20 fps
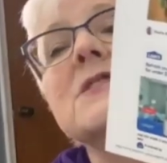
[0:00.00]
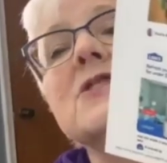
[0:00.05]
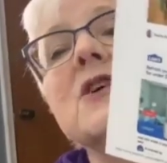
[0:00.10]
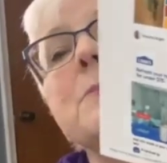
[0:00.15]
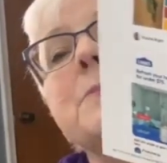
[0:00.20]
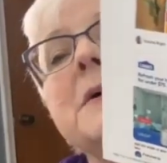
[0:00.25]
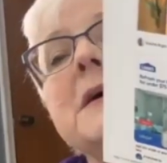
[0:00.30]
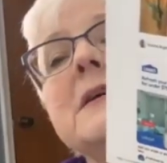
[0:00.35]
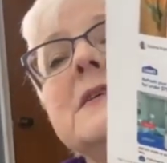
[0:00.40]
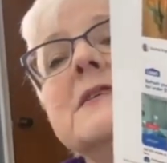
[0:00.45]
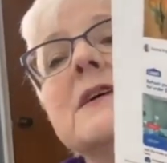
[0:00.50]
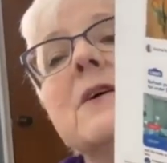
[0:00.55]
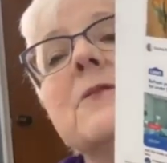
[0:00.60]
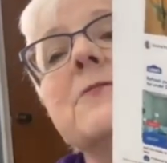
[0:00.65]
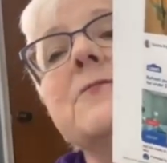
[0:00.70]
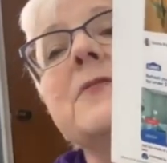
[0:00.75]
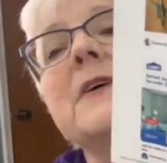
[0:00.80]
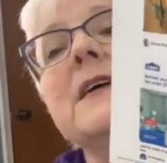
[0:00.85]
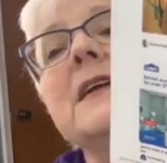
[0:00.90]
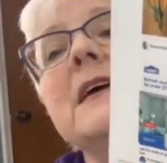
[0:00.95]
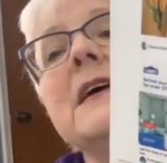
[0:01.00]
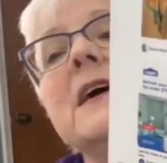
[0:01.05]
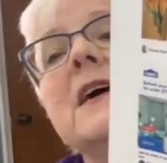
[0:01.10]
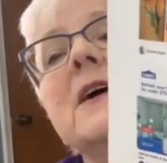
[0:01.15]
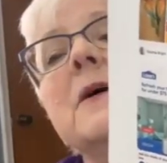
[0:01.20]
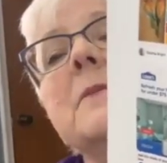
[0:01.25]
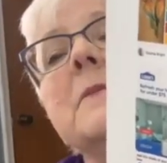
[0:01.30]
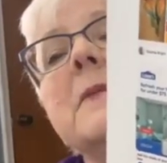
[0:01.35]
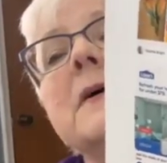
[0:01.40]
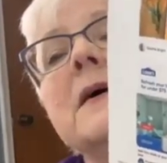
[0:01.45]
this could be
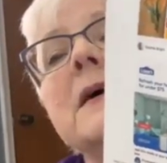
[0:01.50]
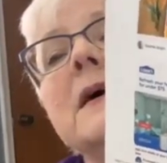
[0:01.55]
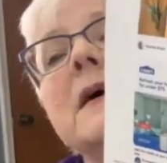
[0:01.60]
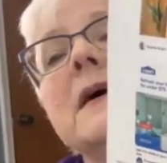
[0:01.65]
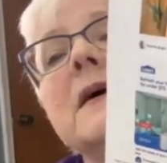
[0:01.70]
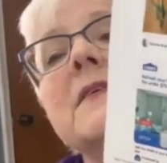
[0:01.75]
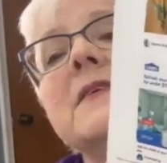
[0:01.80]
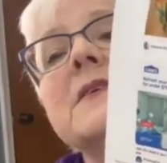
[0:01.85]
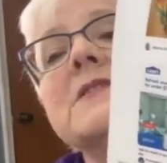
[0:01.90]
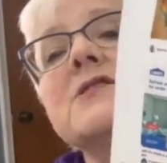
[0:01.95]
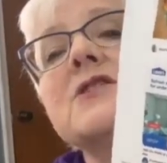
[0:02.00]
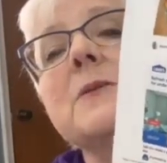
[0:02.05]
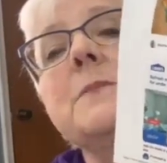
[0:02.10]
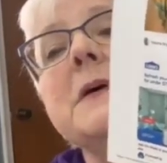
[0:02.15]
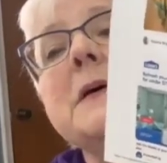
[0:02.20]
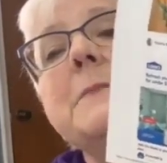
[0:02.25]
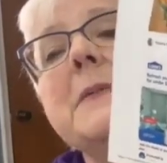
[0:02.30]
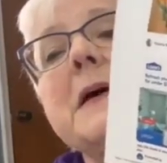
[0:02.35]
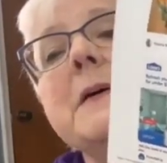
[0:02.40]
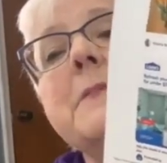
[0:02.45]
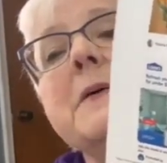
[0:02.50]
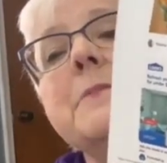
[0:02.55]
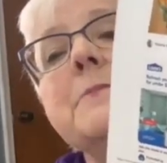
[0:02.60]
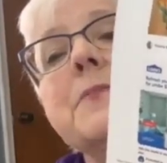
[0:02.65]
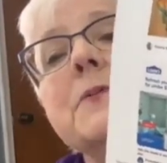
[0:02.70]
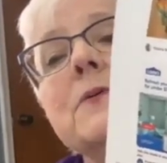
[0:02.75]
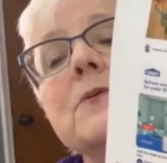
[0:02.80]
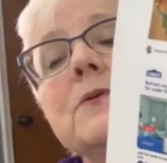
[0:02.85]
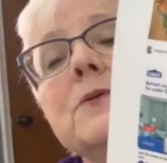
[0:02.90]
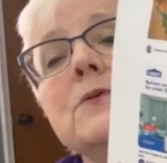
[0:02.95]
delphinium, this could be baby
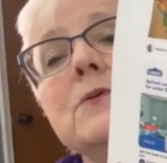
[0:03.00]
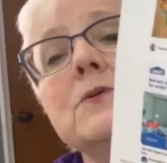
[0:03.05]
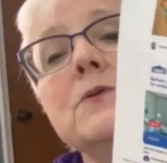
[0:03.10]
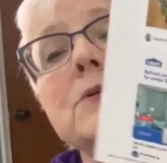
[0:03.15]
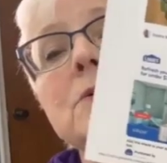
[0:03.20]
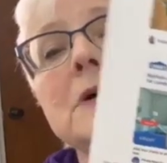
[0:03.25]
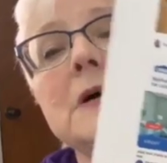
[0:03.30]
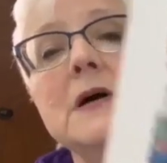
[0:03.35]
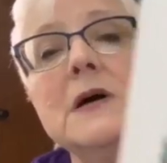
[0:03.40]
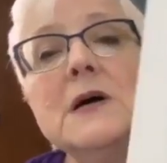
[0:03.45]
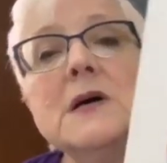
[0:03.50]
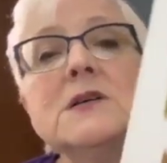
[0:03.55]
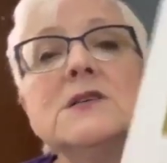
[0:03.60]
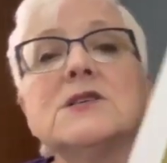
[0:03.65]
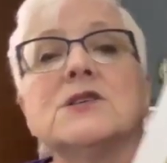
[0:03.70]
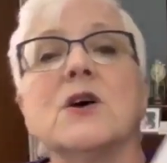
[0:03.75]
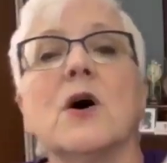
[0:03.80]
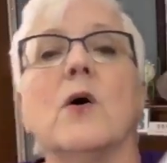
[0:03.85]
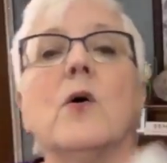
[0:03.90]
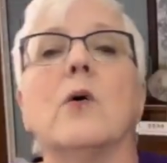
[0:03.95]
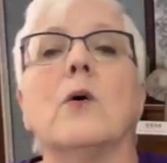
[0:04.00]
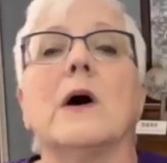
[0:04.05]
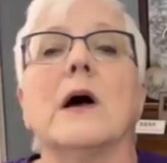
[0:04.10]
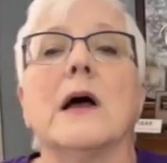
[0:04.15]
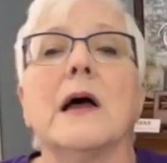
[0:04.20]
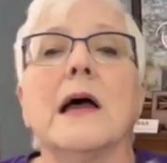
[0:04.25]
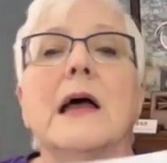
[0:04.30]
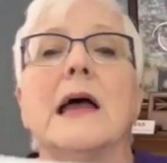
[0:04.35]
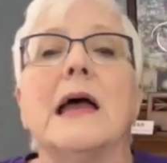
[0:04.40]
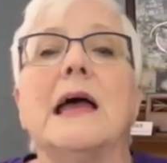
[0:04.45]
blue.
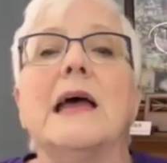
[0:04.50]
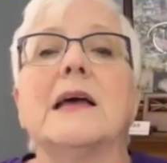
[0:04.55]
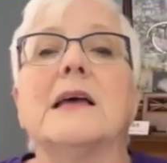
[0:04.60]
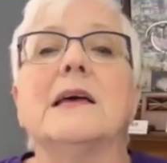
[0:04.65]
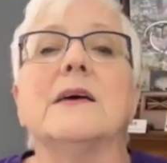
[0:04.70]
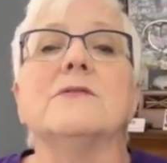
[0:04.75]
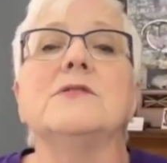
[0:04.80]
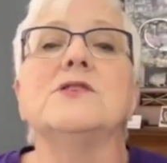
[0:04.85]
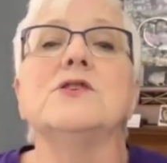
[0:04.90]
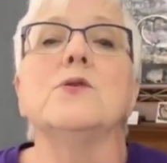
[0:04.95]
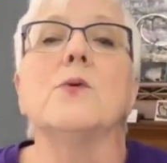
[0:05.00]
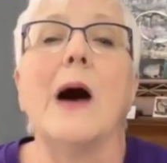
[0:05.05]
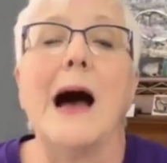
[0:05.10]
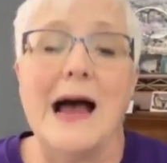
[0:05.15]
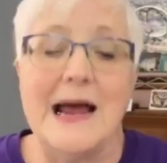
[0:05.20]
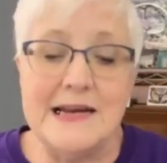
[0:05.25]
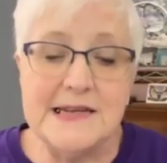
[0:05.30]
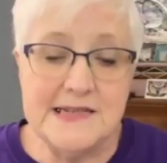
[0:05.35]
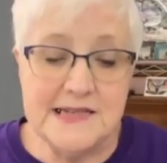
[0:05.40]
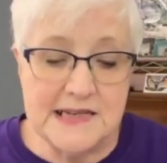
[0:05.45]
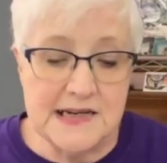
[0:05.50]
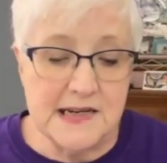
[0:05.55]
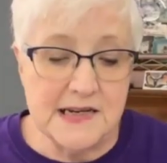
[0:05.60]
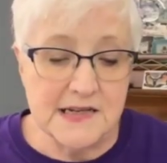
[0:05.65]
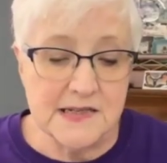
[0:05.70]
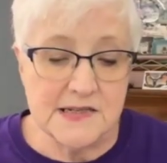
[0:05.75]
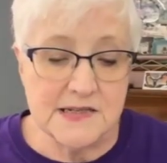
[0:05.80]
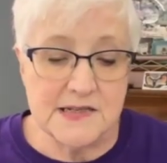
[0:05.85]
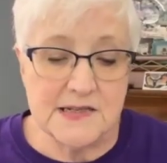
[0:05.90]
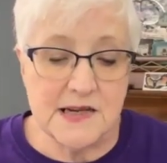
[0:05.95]
So it gives you
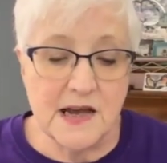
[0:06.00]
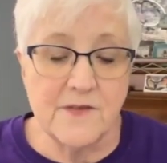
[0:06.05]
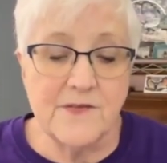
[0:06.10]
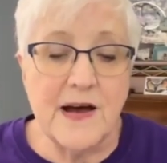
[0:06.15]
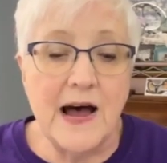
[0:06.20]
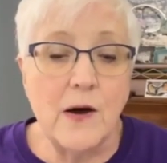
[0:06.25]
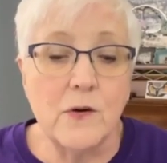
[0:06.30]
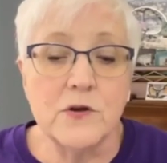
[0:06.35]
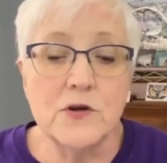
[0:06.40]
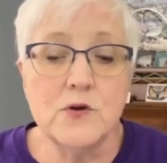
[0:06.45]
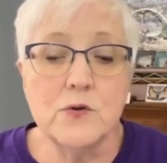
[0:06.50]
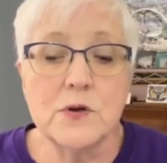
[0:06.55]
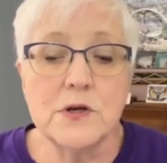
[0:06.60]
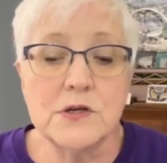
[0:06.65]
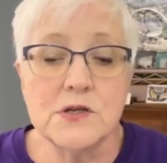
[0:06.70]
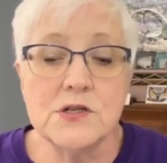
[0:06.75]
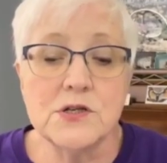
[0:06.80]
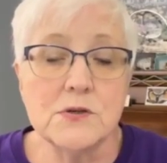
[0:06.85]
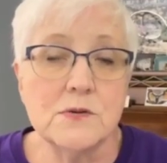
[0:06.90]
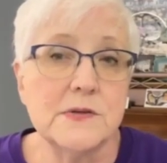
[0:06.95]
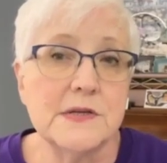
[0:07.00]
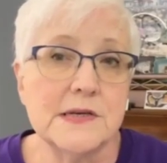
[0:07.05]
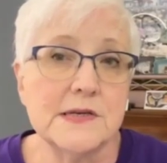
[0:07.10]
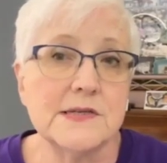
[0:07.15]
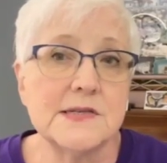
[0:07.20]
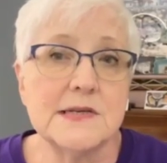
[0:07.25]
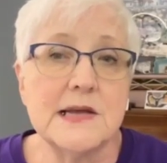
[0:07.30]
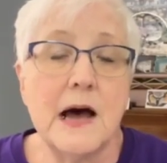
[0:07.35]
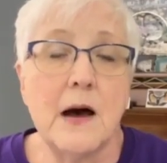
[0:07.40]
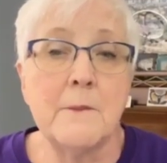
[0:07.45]
ideas of how you can do
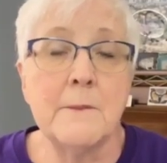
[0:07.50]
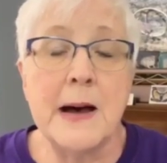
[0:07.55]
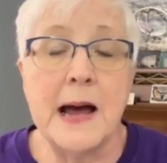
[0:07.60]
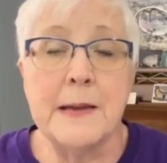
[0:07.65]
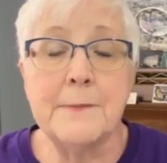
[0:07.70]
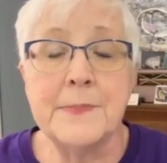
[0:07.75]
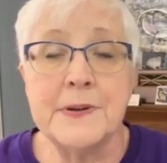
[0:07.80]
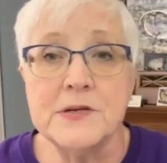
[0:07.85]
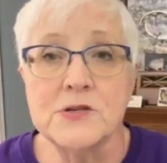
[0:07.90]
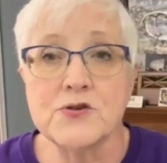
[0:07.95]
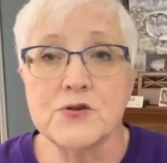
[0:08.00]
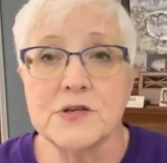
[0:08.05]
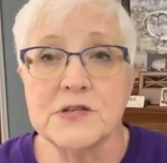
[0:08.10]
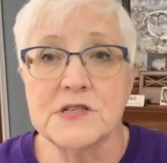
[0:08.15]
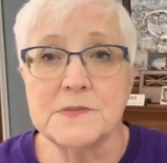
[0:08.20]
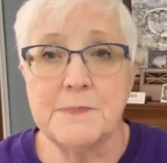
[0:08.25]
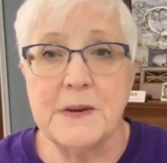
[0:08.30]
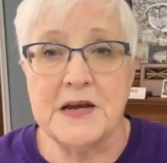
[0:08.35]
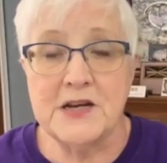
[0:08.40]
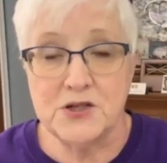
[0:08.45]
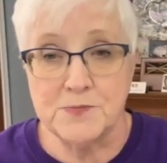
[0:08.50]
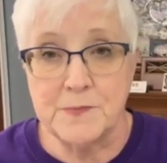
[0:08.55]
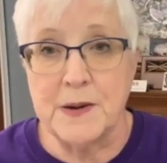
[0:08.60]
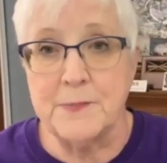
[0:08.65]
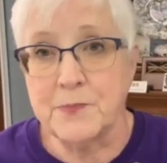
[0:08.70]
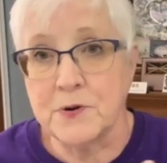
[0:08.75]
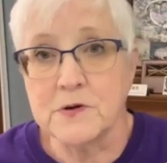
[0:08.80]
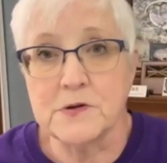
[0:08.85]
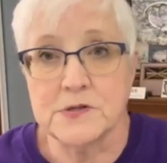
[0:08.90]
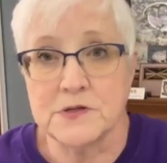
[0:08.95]
this. Now, my Pinterest page,
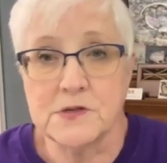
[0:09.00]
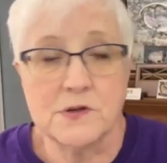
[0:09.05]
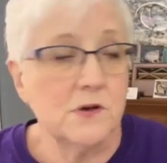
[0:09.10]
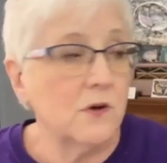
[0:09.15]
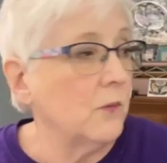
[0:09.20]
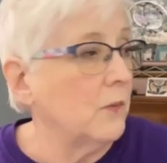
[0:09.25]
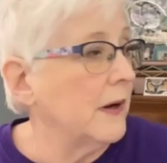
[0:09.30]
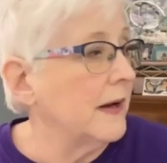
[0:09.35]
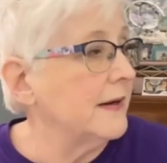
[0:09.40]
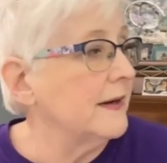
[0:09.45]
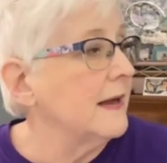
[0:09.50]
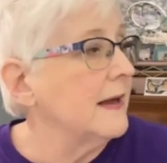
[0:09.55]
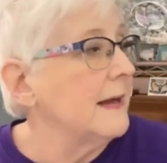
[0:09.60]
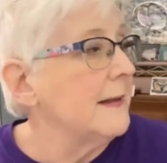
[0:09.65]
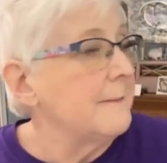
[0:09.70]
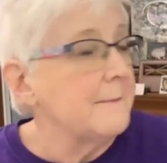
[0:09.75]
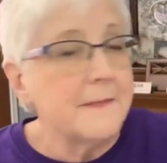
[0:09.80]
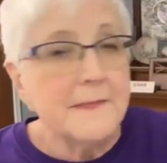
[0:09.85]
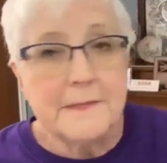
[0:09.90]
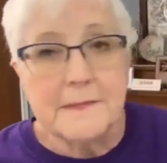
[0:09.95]
my personal one,